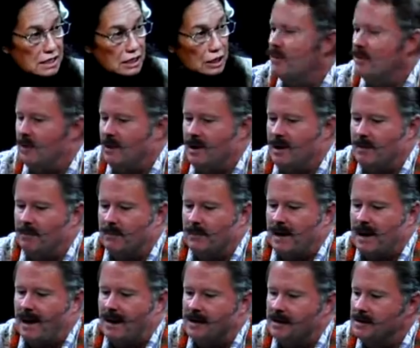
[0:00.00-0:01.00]
Well, there's three
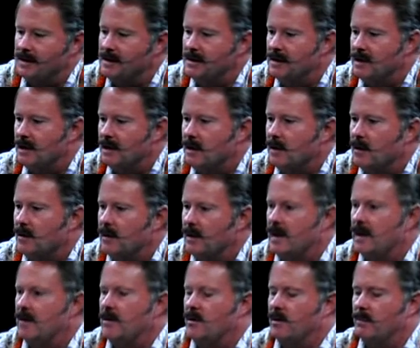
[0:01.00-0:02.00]
taxes they
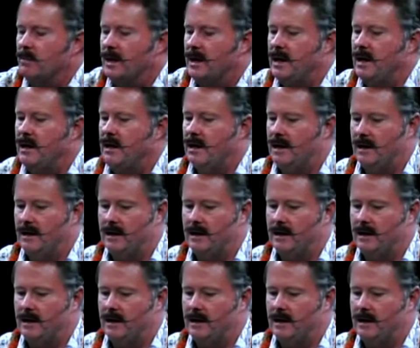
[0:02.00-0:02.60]
don't pay,